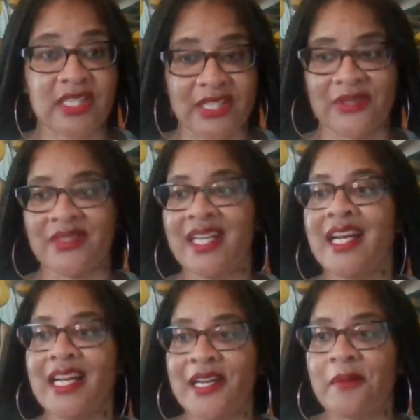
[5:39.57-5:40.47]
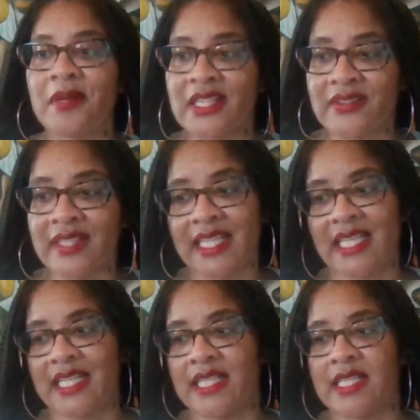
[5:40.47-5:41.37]
Number three is
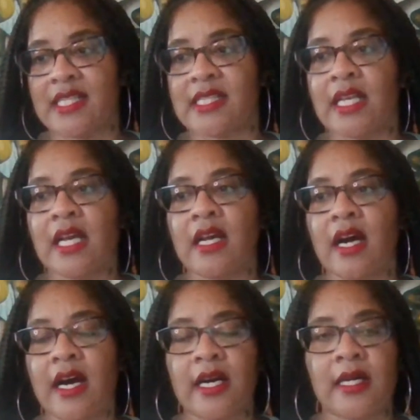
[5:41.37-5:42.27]
um,